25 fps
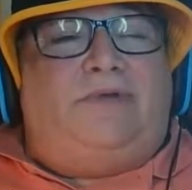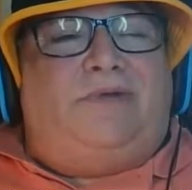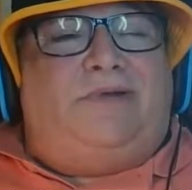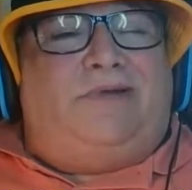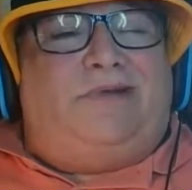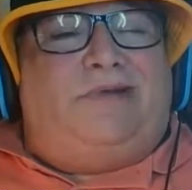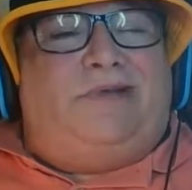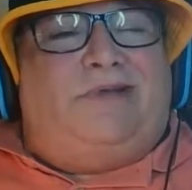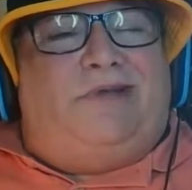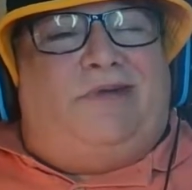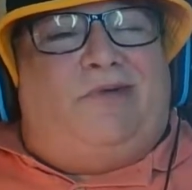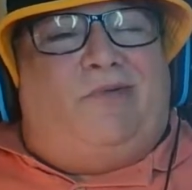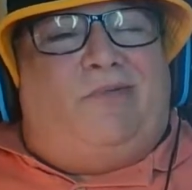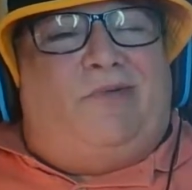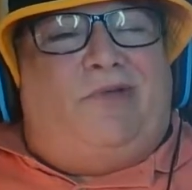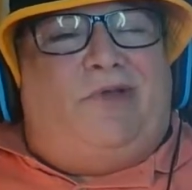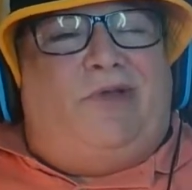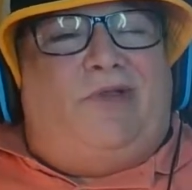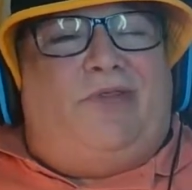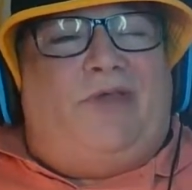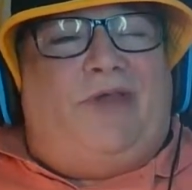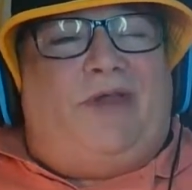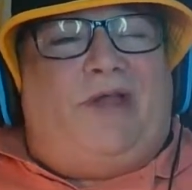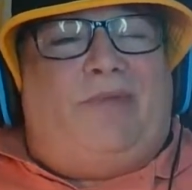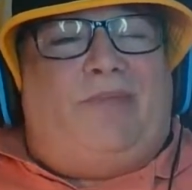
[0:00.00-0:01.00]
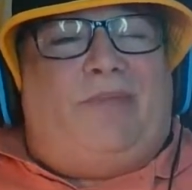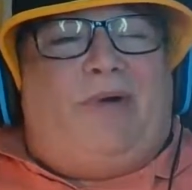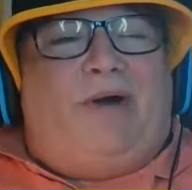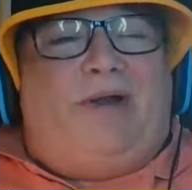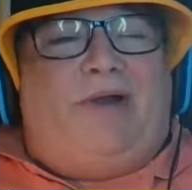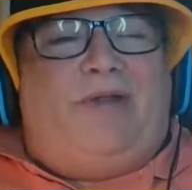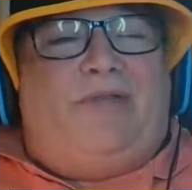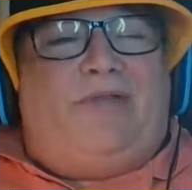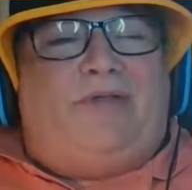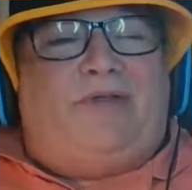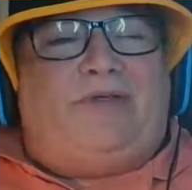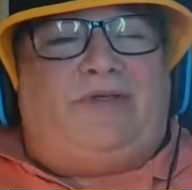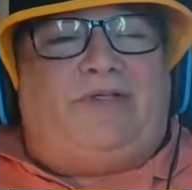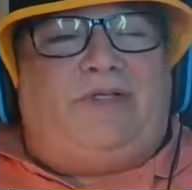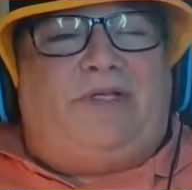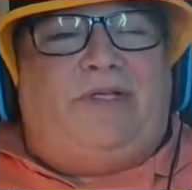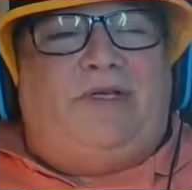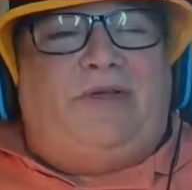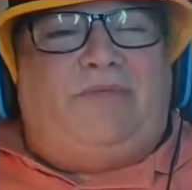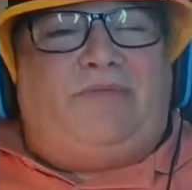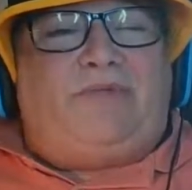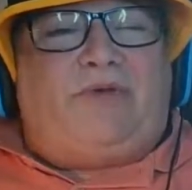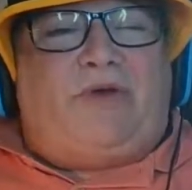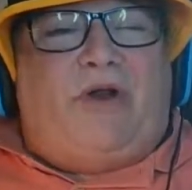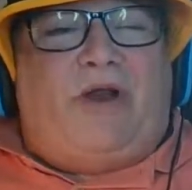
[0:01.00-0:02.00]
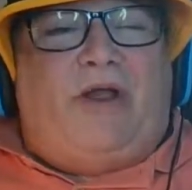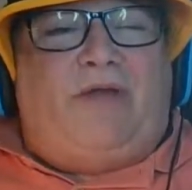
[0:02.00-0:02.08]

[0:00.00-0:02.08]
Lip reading: when you think about it, these teams are